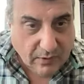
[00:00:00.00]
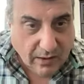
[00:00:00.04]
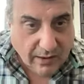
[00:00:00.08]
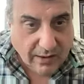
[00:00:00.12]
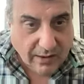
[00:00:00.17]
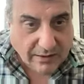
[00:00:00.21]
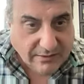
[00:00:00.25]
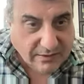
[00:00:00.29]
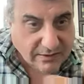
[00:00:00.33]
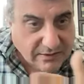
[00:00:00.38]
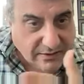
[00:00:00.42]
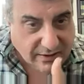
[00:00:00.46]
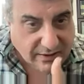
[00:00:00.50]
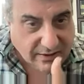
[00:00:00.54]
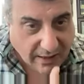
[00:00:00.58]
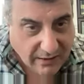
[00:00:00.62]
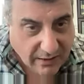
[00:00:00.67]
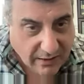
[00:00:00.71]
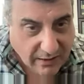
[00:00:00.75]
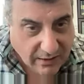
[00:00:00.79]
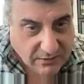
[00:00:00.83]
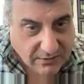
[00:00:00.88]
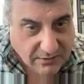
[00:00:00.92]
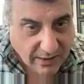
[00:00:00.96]
It's a
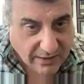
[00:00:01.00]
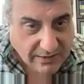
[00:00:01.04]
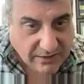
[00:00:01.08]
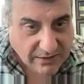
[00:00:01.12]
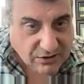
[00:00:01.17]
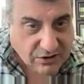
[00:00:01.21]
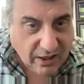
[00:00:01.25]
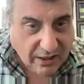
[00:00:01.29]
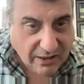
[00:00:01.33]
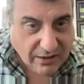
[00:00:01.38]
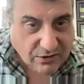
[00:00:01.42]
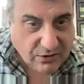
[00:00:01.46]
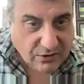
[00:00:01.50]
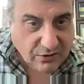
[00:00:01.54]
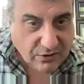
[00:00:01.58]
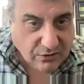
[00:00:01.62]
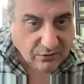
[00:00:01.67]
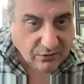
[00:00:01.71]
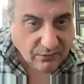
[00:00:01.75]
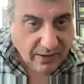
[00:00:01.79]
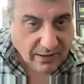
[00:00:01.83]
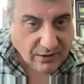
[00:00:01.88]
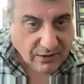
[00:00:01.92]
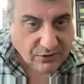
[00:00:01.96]
steady change in a
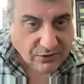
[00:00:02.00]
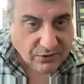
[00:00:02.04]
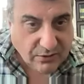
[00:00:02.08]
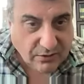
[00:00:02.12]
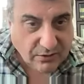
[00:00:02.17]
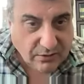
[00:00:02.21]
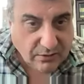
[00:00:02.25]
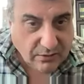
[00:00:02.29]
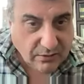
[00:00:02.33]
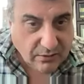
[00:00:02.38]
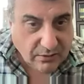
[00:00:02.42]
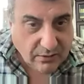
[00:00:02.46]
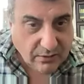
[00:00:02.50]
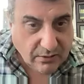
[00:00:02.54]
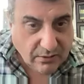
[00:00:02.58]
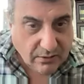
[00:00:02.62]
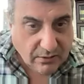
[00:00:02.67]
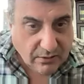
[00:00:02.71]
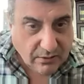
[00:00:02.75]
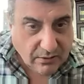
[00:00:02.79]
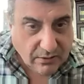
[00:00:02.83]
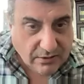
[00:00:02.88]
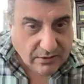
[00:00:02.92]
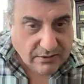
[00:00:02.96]
direction
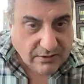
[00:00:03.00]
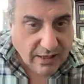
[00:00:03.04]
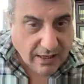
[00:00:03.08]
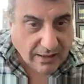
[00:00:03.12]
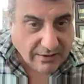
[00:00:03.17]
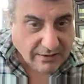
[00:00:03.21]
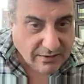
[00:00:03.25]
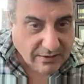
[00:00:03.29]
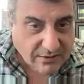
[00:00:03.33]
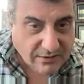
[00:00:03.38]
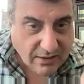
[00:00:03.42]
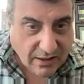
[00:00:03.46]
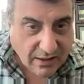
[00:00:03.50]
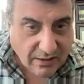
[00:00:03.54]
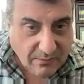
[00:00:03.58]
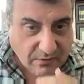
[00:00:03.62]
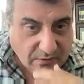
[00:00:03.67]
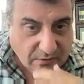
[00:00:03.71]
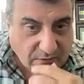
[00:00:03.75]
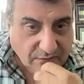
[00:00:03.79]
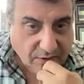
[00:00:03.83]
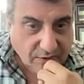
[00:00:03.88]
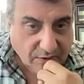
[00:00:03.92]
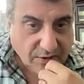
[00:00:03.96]
is not the same
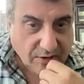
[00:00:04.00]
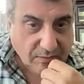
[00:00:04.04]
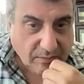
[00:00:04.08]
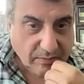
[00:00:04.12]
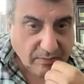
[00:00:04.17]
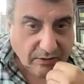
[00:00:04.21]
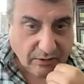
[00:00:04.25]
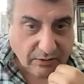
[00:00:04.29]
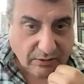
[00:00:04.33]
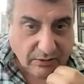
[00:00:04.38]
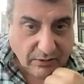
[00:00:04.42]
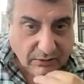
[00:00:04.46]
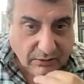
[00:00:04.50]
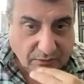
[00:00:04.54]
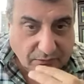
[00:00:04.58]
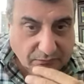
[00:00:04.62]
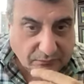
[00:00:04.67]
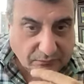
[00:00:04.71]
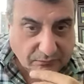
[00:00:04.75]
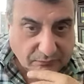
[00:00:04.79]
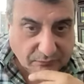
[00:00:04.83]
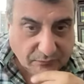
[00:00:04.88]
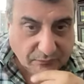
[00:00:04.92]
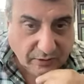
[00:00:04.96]
as variability,
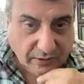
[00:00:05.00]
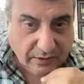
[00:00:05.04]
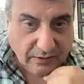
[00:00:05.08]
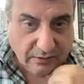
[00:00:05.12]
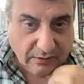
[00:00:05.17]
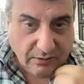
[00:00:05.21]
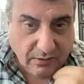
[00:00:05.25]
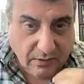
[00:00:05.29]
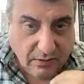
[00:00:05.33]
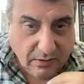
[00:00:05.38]
right?